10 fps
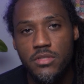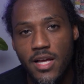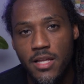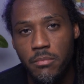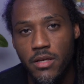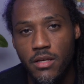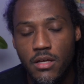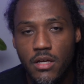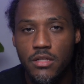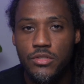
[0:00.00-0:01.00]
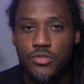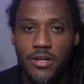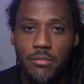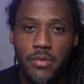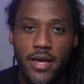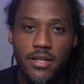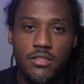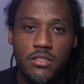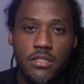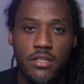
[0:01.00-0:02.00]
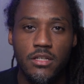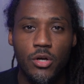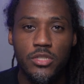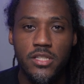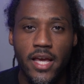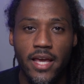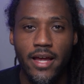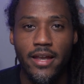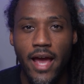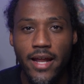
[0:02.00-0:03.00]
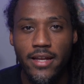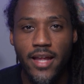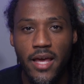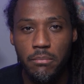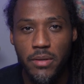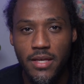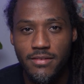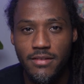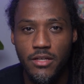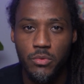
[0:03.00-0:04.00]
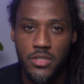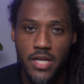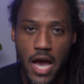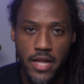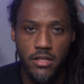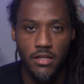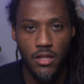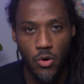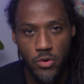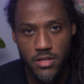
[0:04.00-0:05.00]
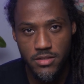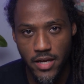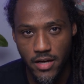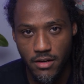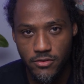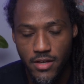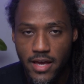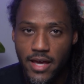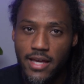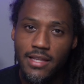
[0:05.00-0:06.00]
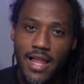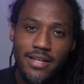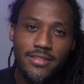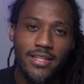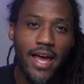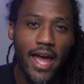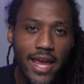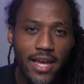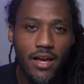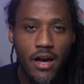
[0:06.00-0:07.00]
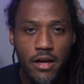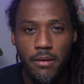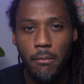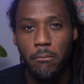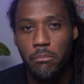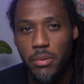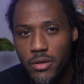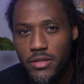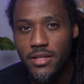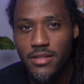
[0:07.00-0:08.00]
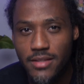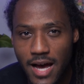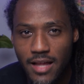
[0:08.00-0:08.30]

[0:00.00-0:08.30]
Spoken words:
telling me Trump managed to negotiate a 90-day peace deal with China to lower the tariffs. He locked in an $800 billion